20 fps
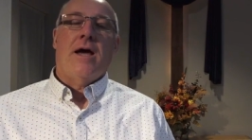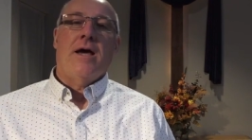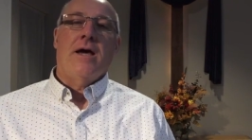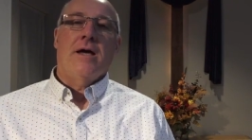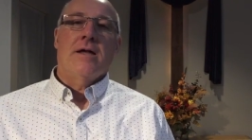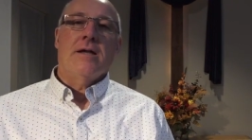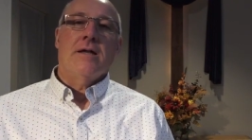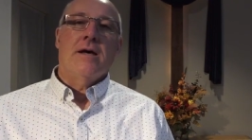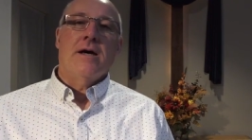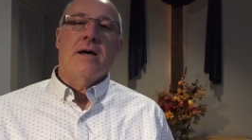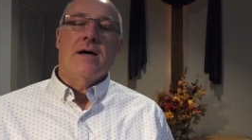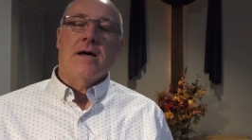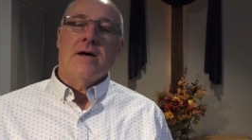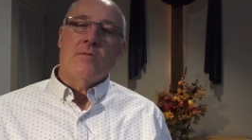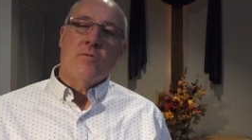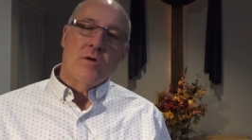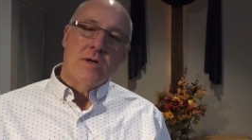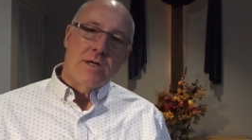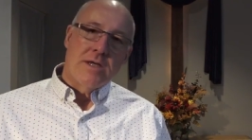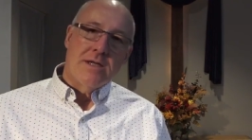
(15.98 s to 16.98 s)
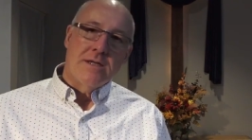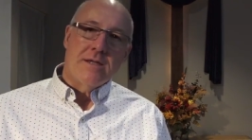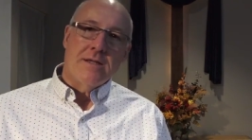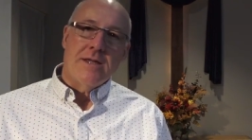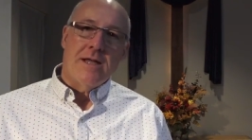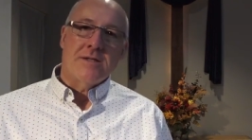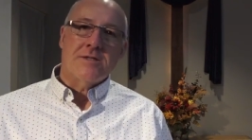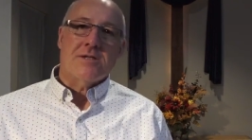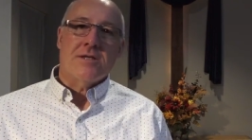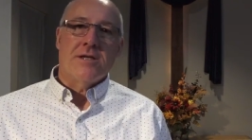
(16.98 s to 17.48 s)
And, uh, and we'll get into
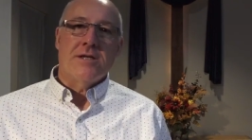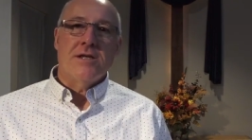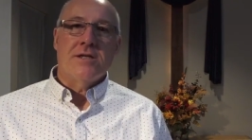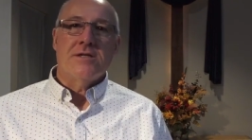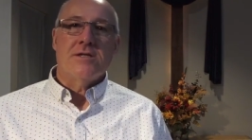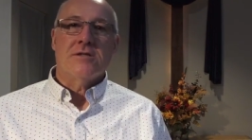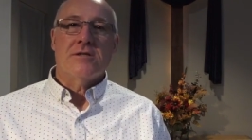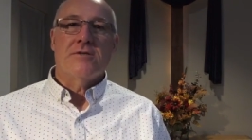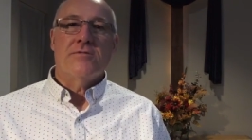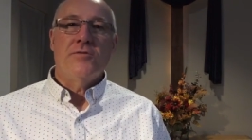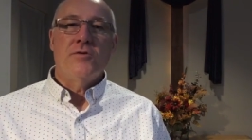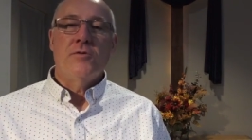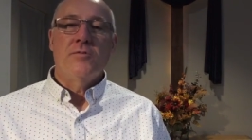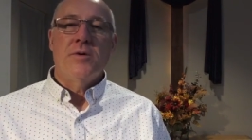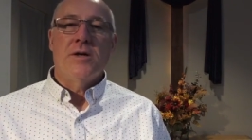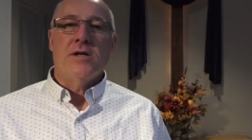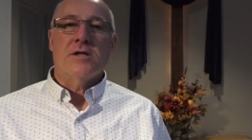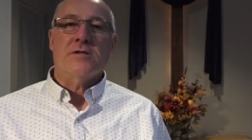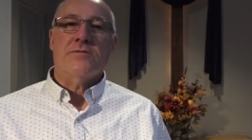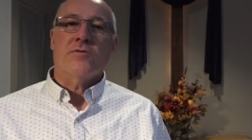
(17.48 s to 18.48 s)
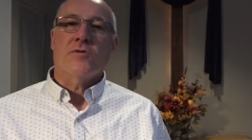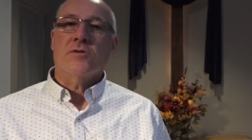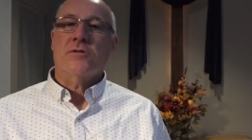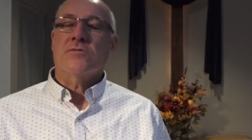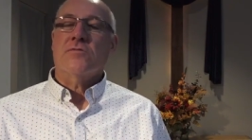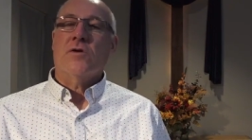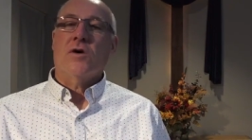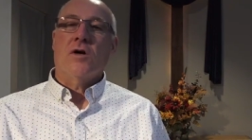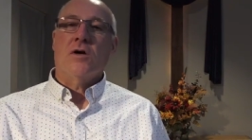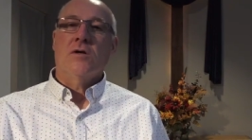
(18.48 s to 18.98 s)
that study in just a few minutes. First
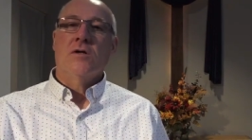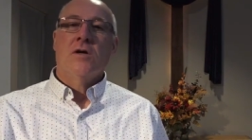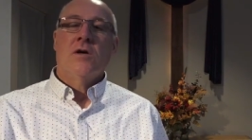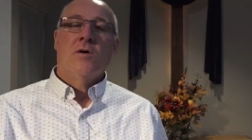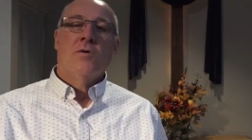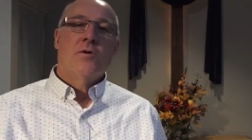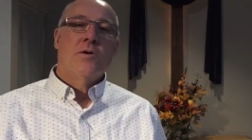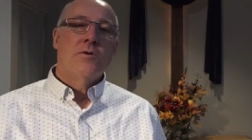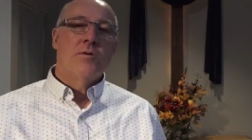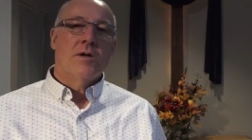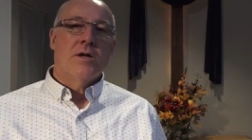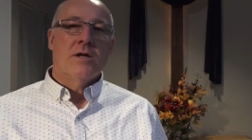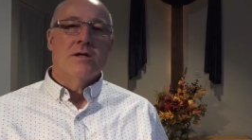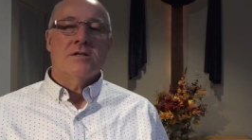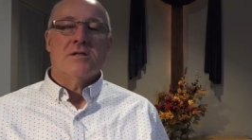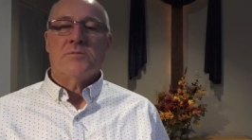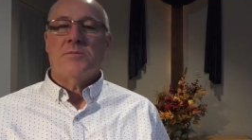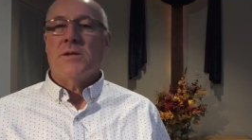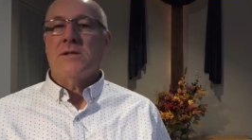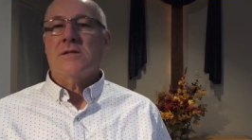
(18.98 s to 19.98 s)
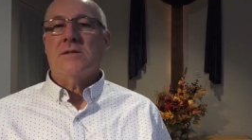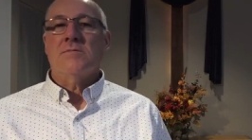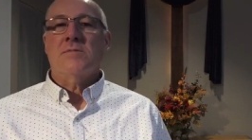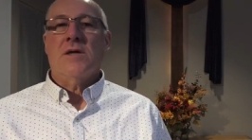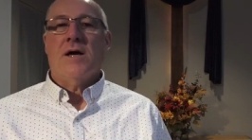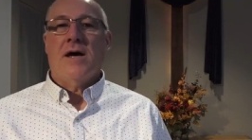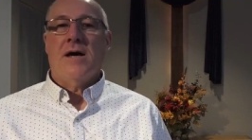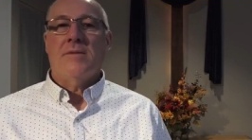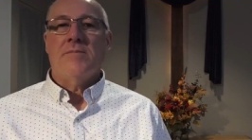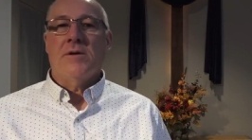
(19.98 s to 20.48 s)
of all, we want to spend some
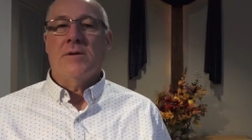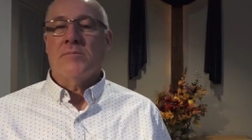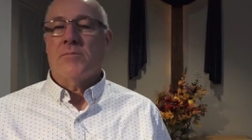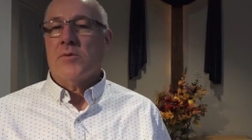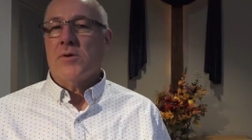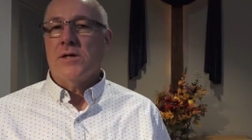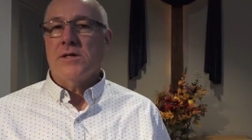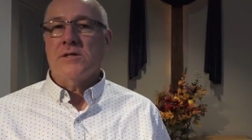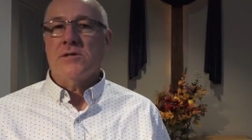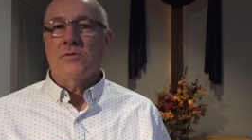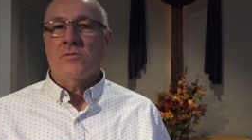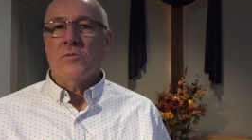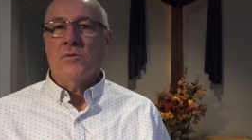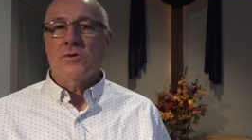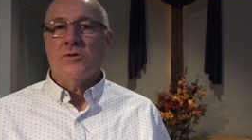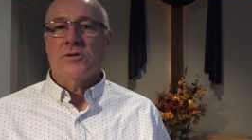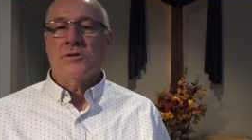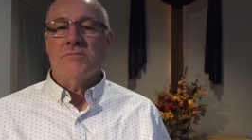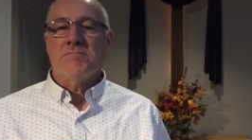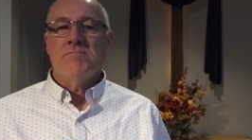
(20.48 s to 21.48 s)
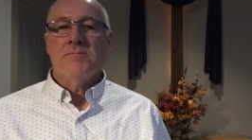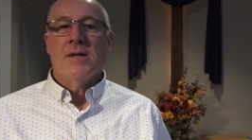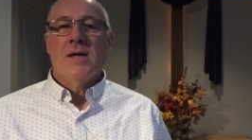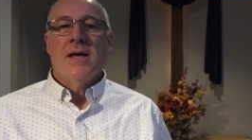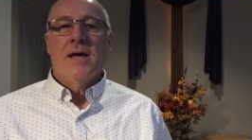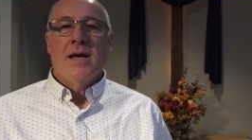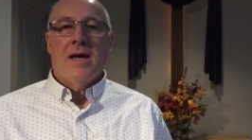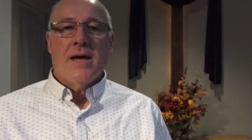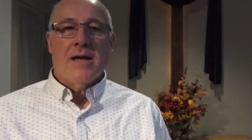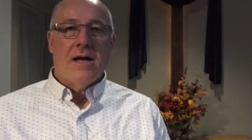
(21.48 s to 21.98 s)
time in praise and worship.
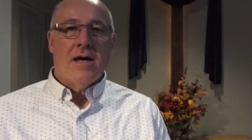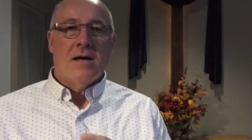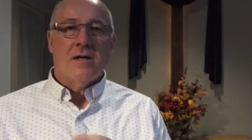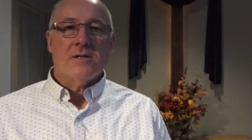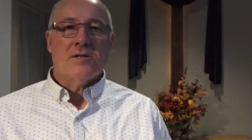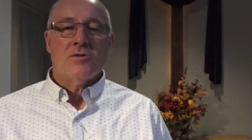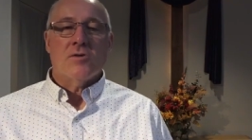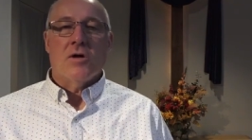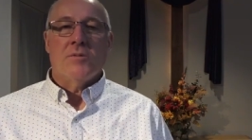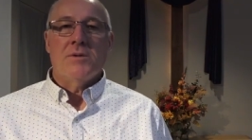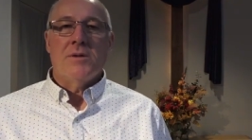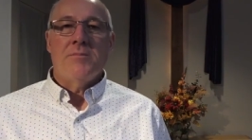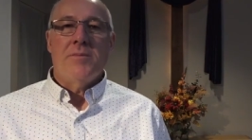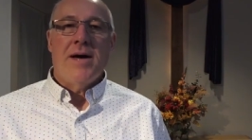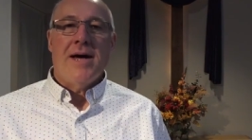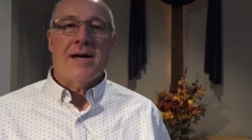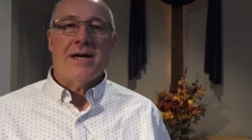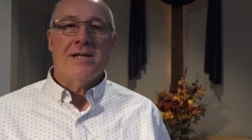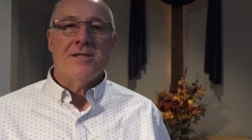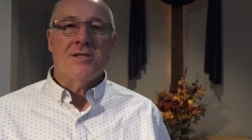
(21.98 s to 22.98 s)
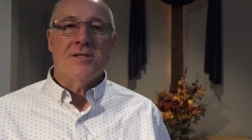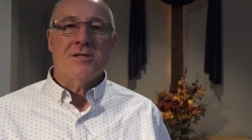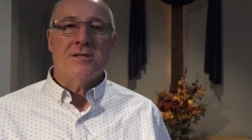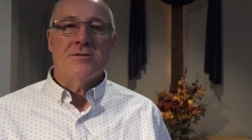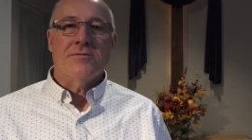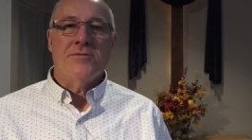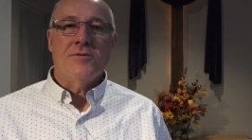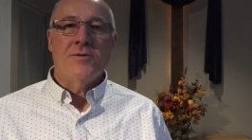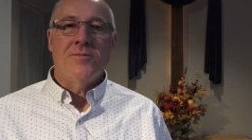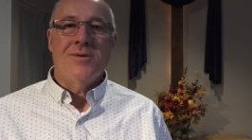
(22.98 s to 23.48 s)
And so I'll be back in just
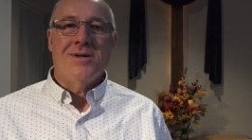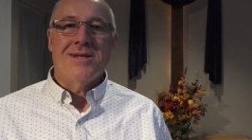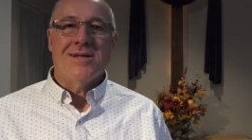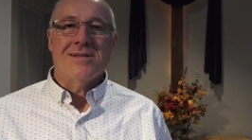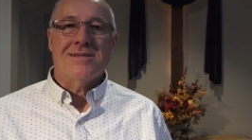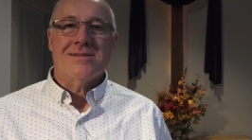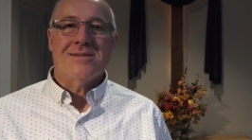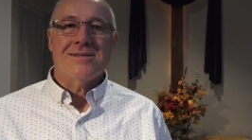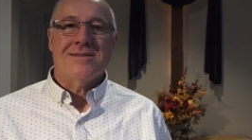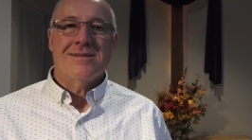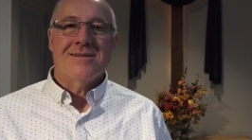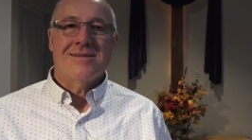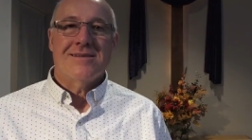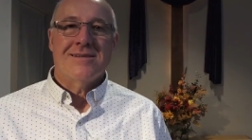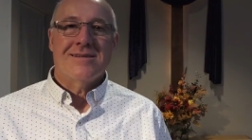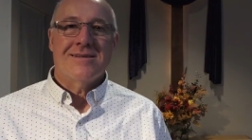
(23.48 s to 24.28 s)
a few minutes.